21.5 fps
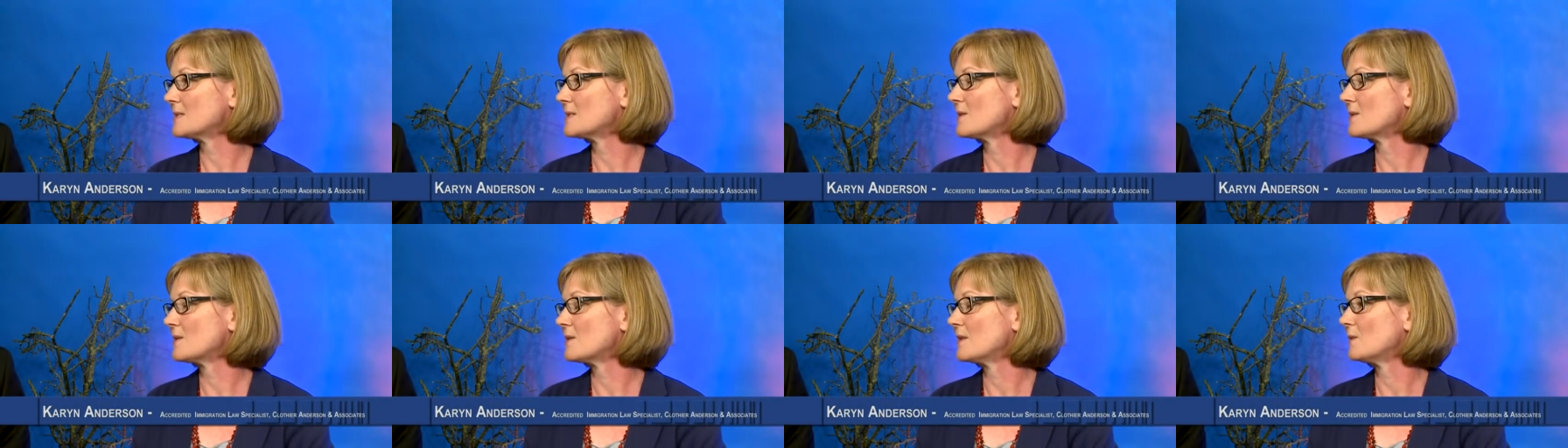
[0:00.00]

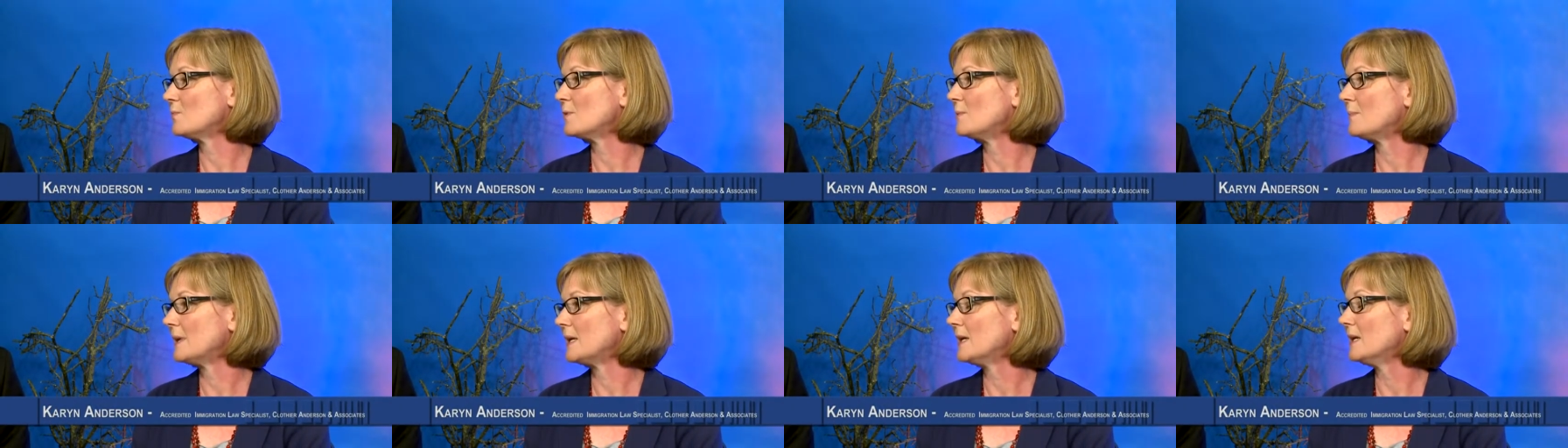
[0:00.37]
So there
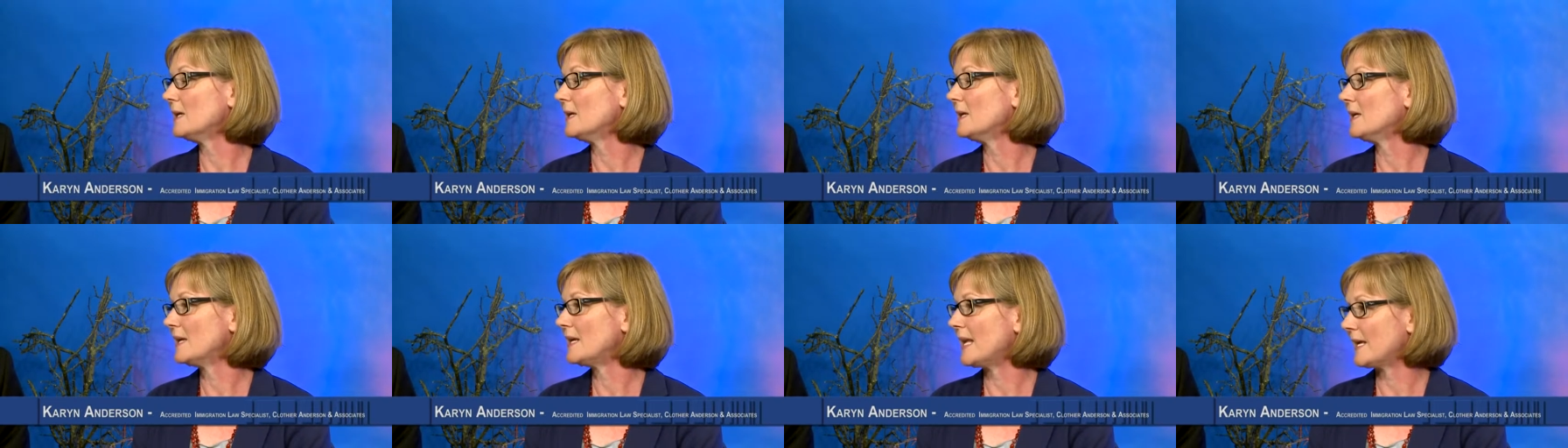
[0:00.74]
would be
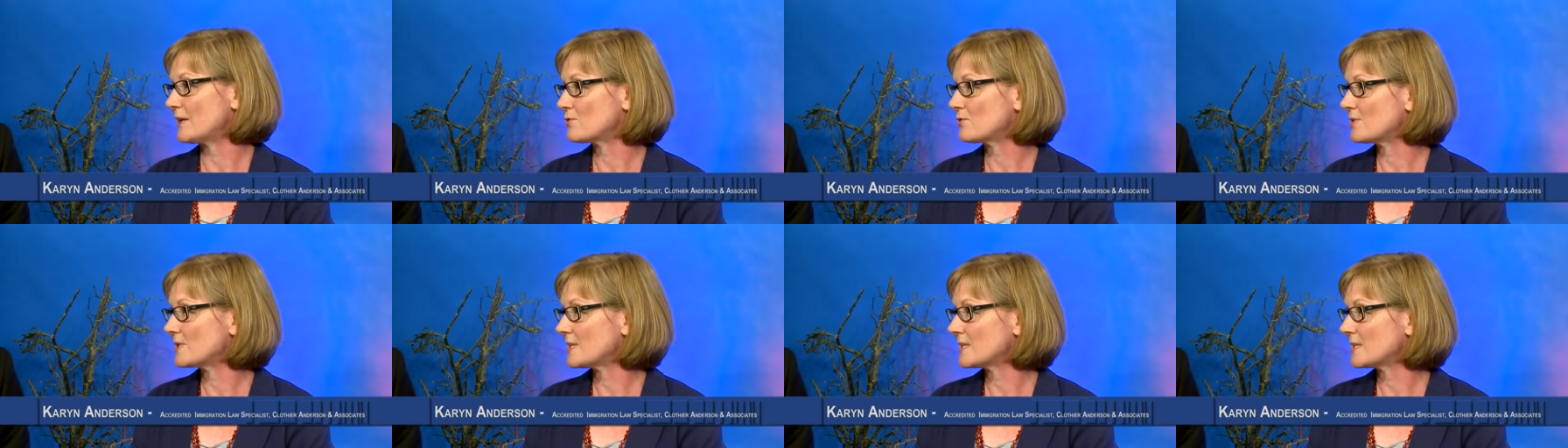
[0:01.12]

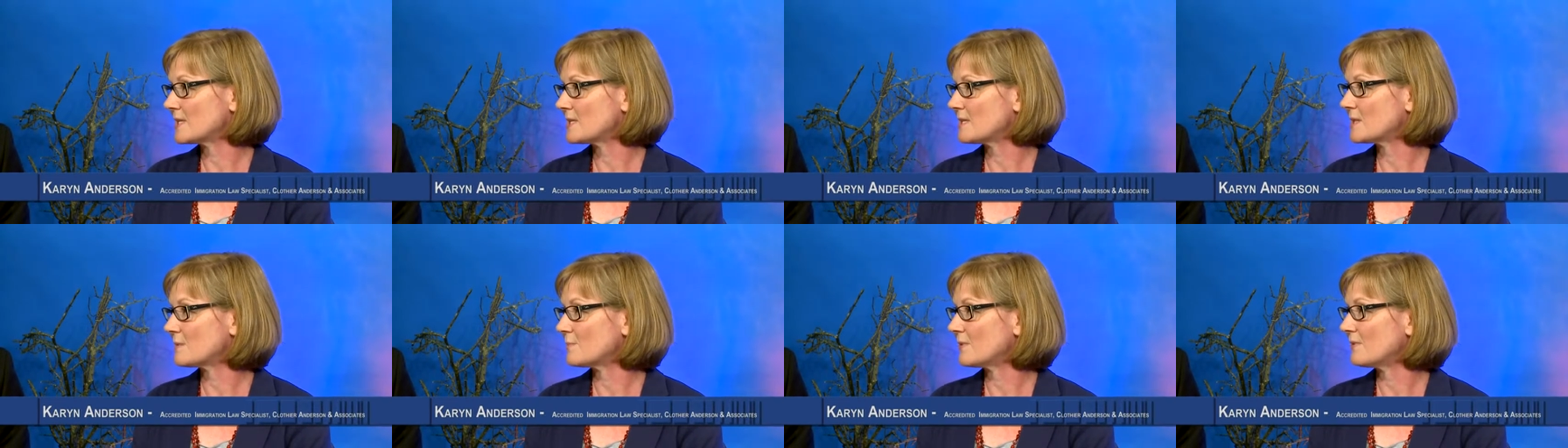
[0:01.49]
natural
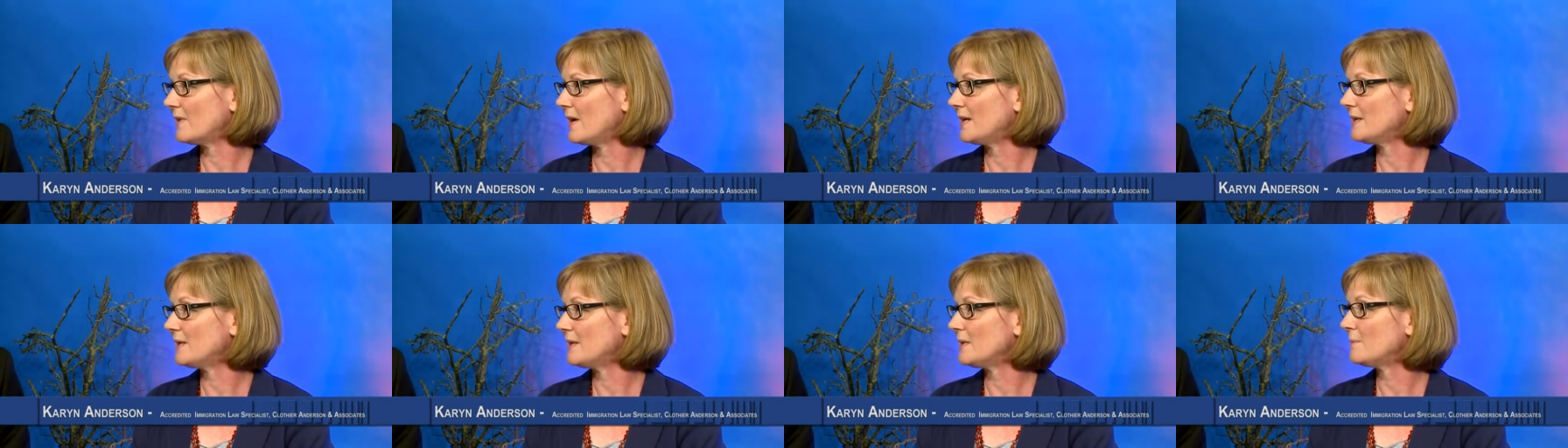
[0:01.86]
justice
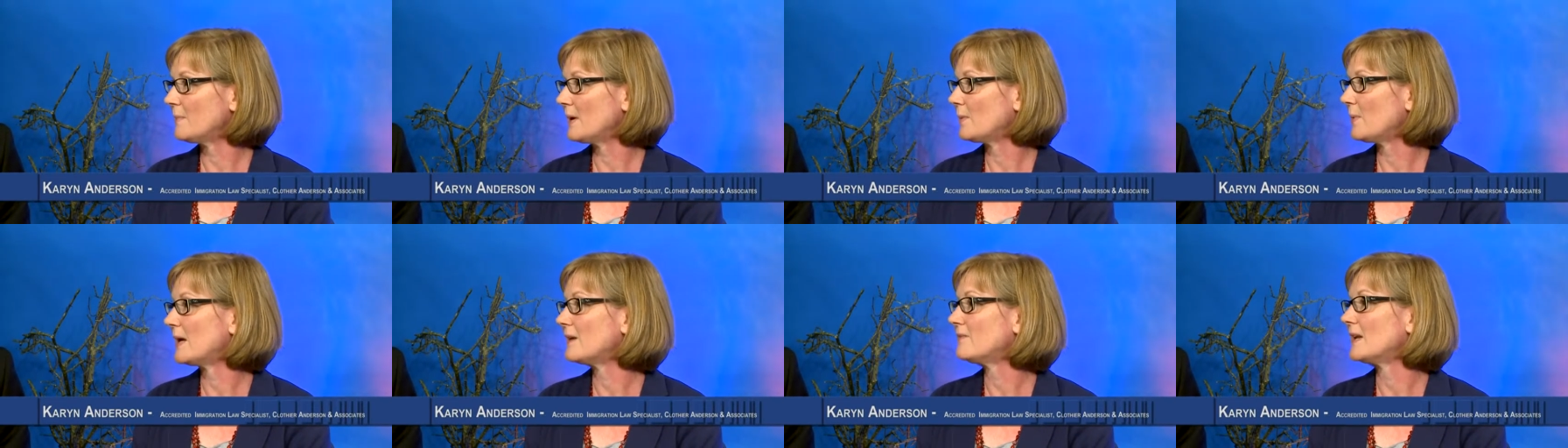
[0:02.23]
provided
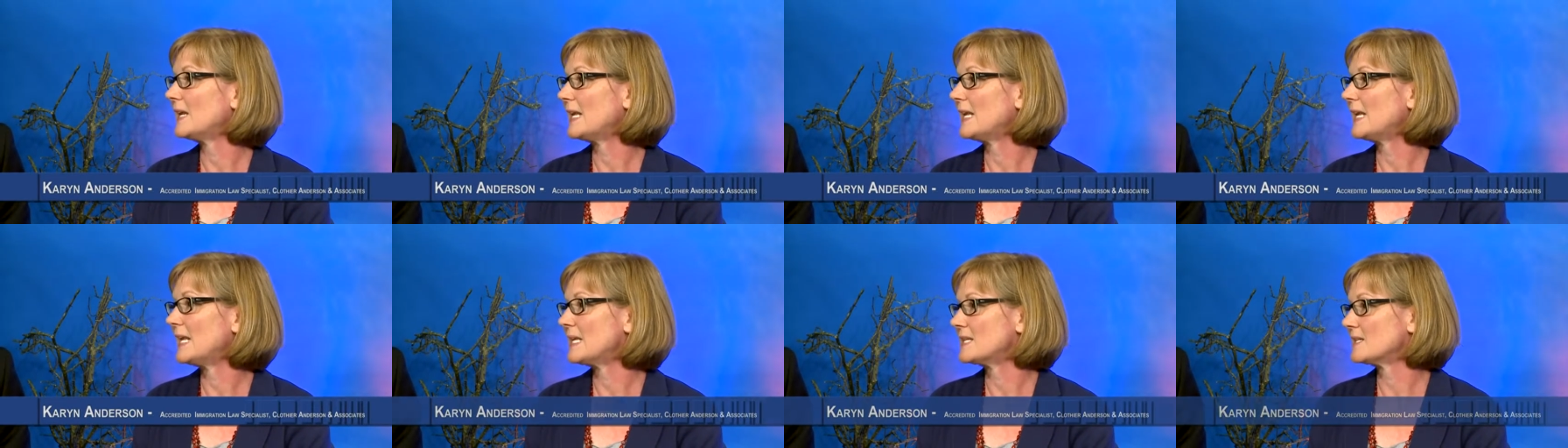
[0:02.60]
by way of a
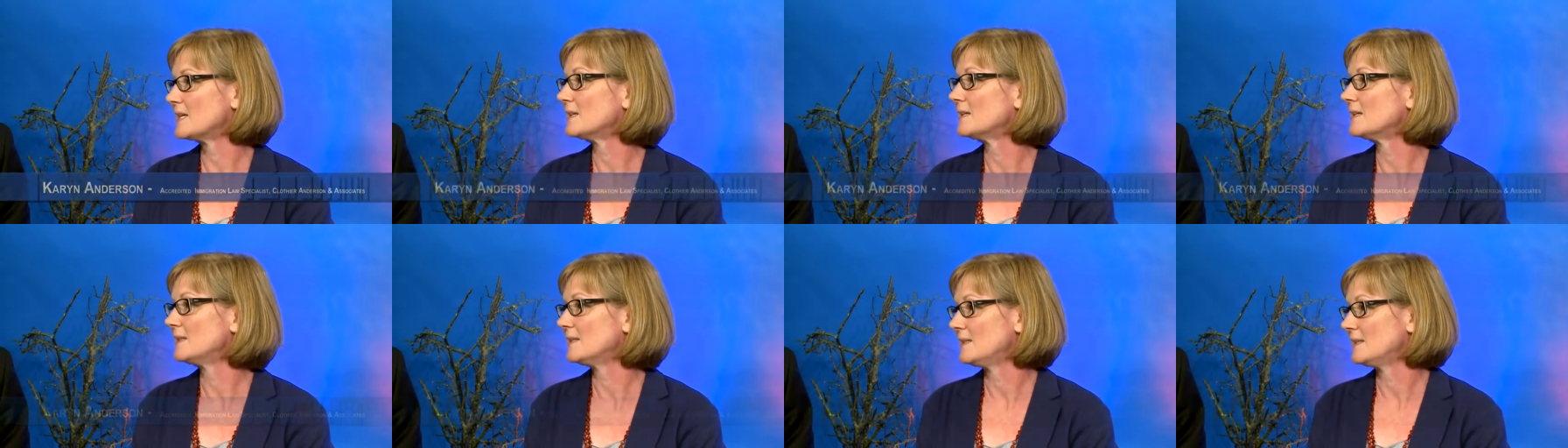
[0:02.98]
letter
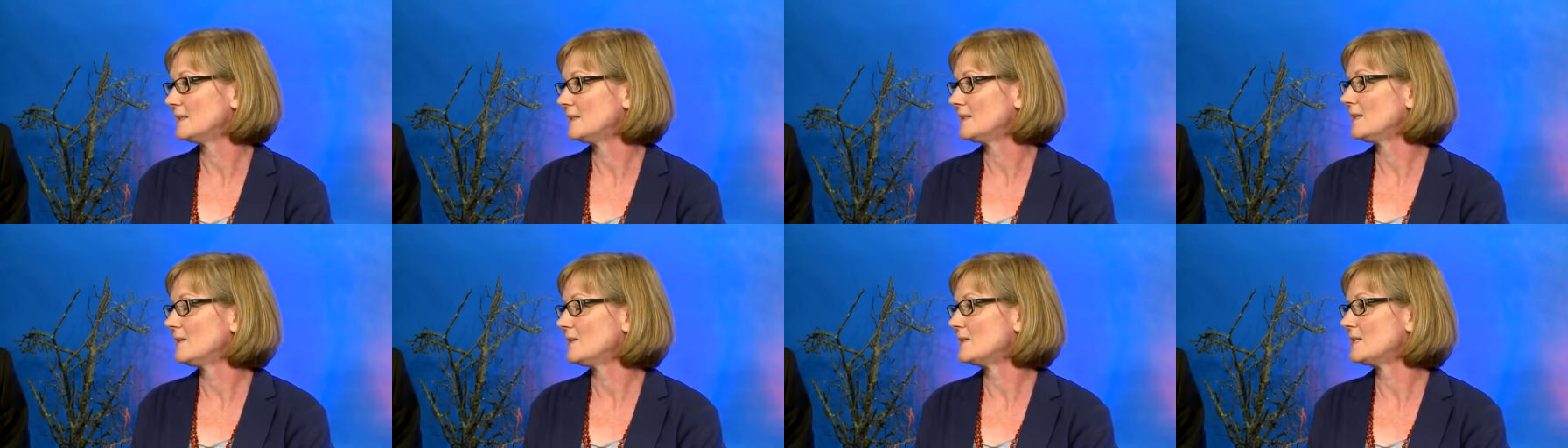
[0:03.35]

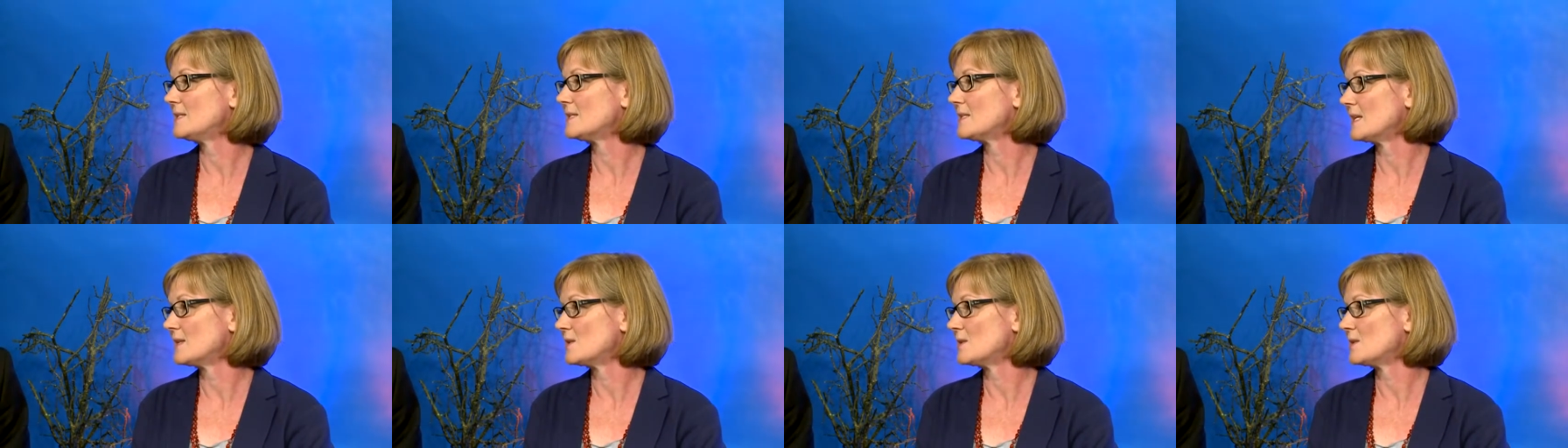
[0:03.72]
that is
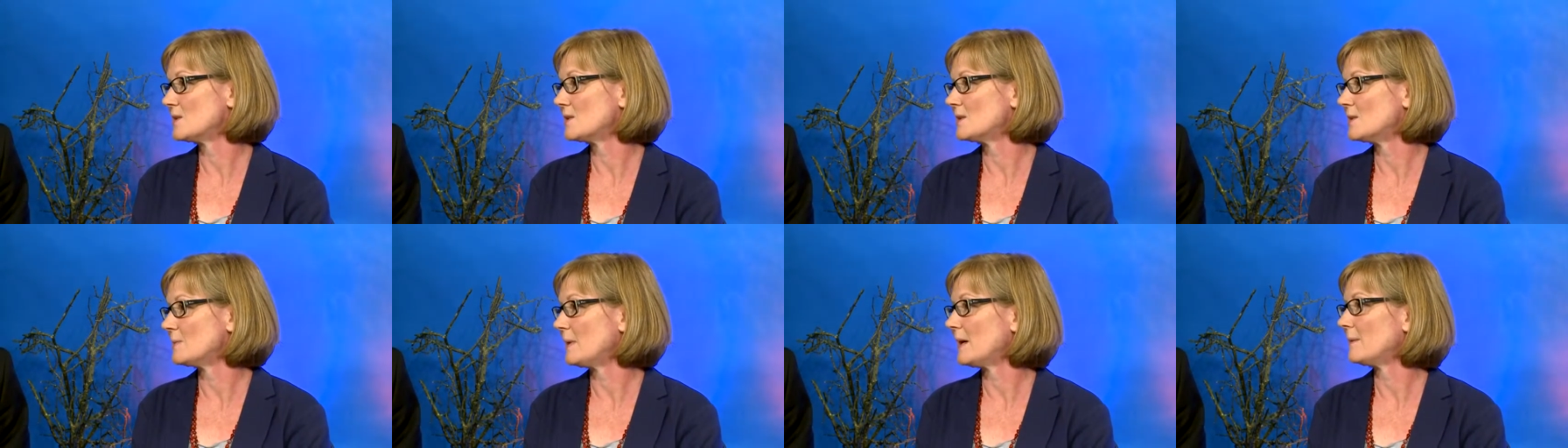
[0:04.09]
sent to
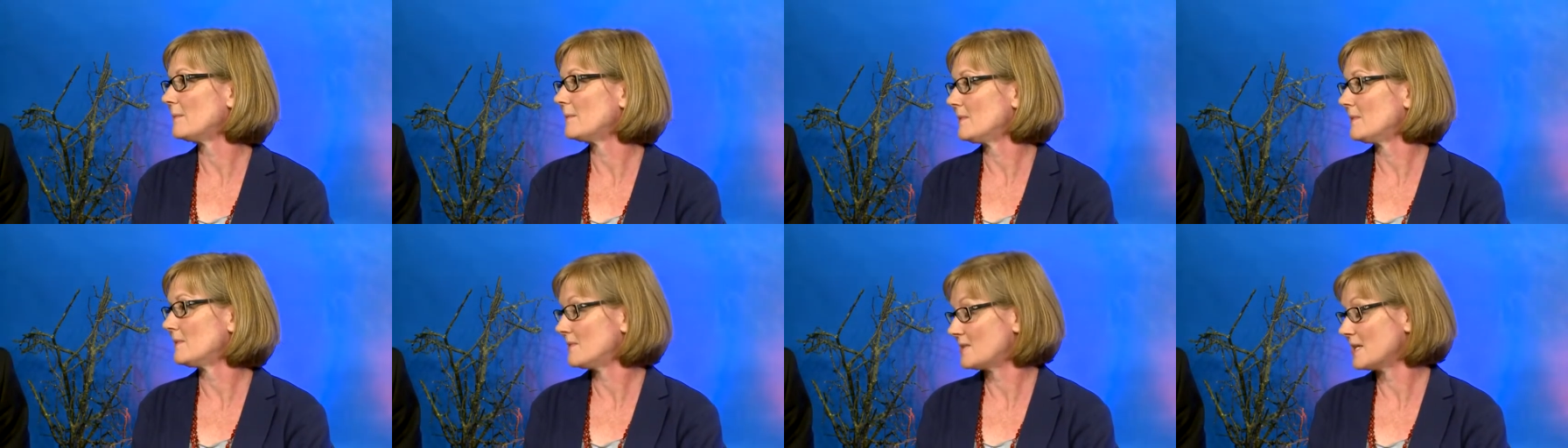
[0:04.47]

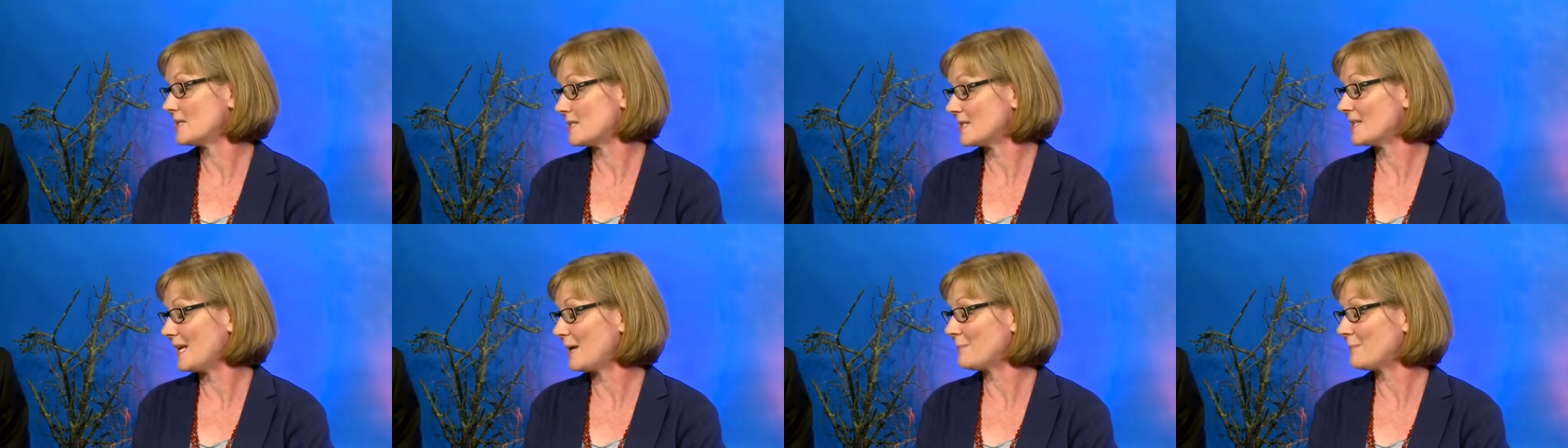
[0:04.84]
the